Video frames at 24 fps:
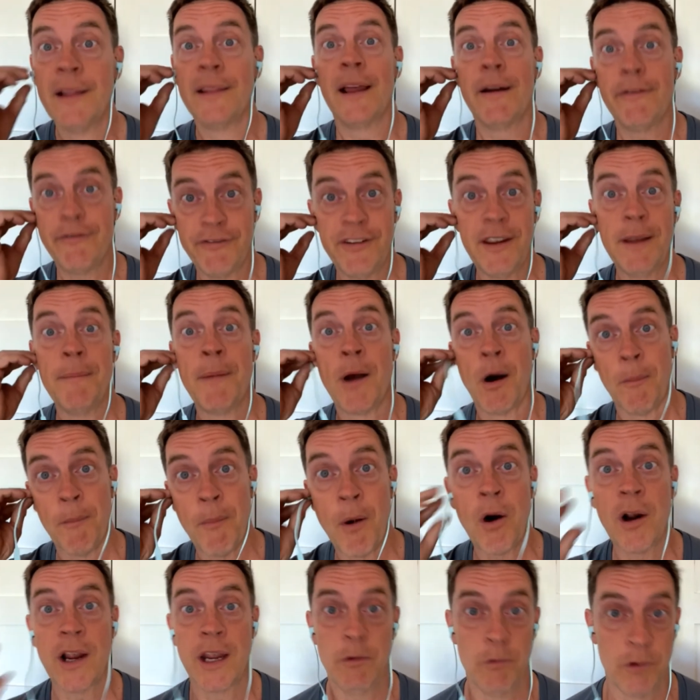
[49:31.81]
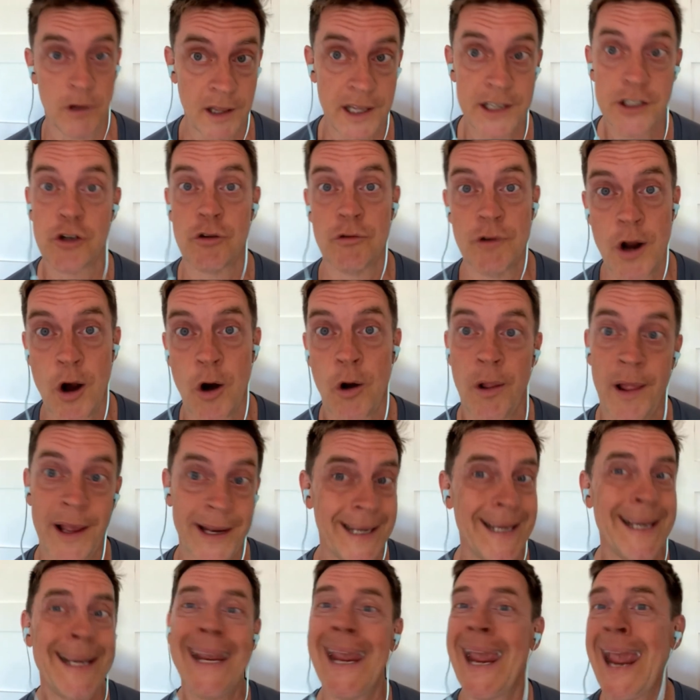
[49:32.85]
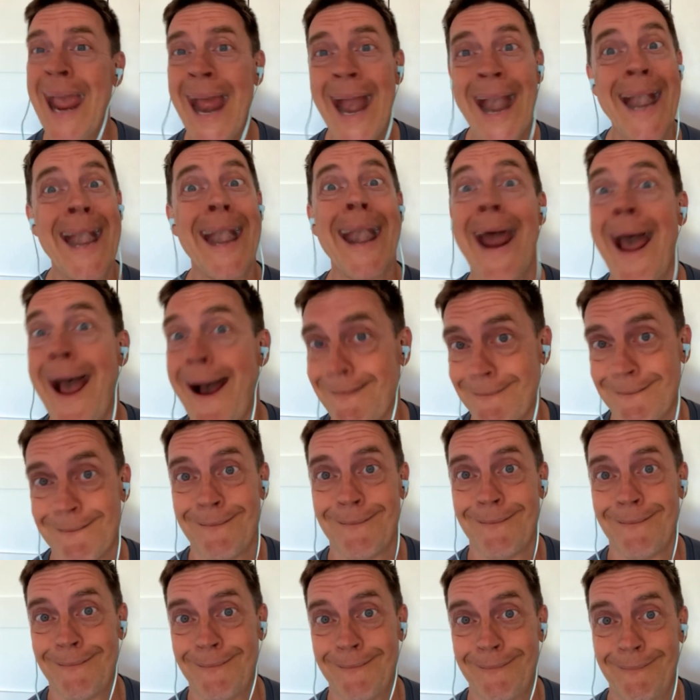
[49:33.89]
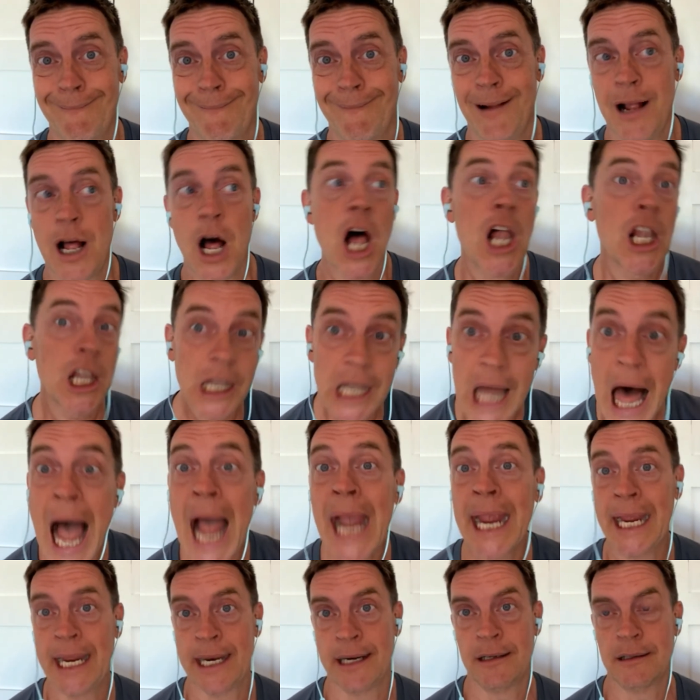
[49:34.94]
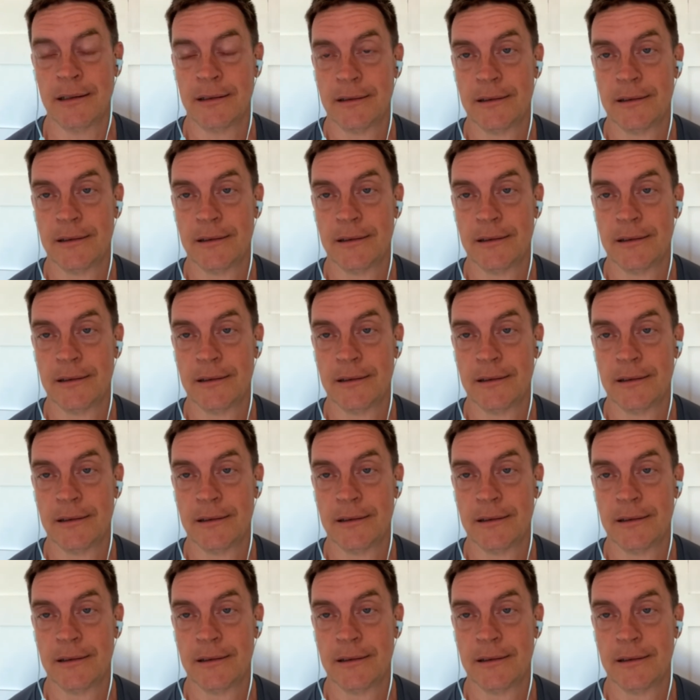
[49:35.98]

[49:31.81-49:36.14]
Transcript: That female monkey will let you know, like, yeah, nah. A lion.